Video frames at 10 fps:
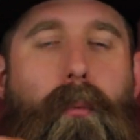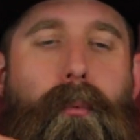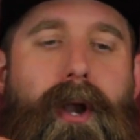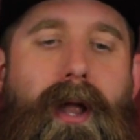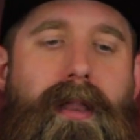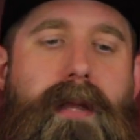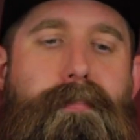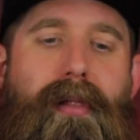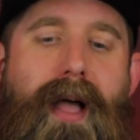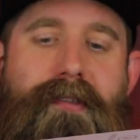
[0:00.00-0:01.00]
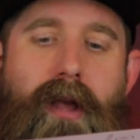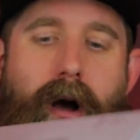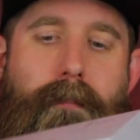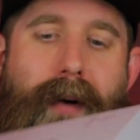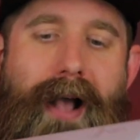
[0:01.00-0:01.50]
Really pleasant
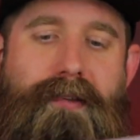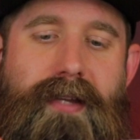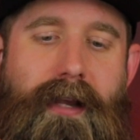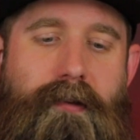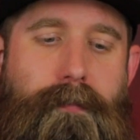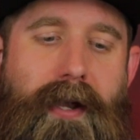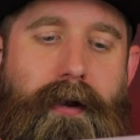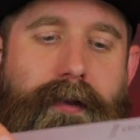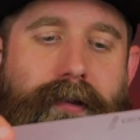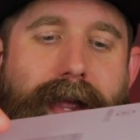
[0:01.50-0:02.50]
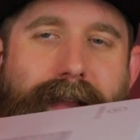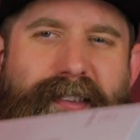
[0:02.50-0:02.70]
unboxing experience.